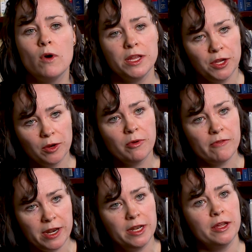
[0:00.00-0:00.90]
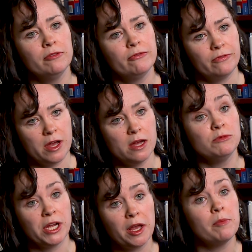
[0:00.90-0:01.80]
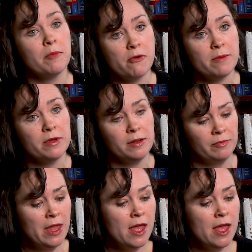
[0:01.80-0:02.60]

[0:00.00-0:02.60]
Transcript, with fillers: one-year preventative um, checkup appointment